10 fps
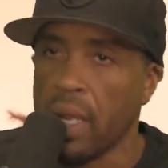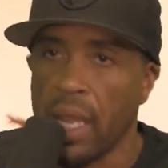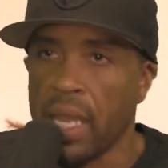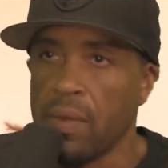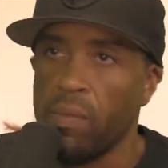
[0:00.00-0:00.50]

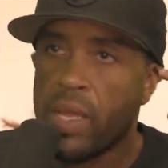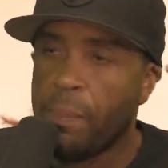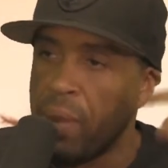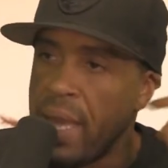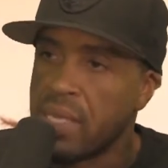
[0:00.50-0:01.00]
And
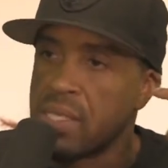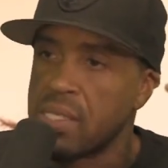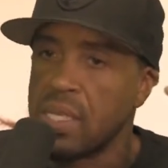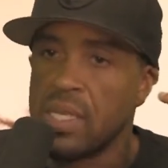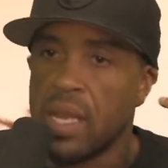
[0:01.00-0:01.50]
it planted the
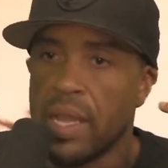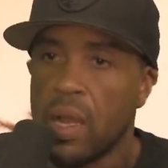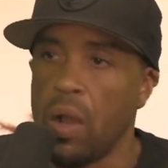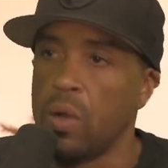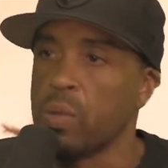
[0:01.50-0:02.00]
seed like,
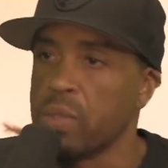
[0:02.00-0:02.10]
oh,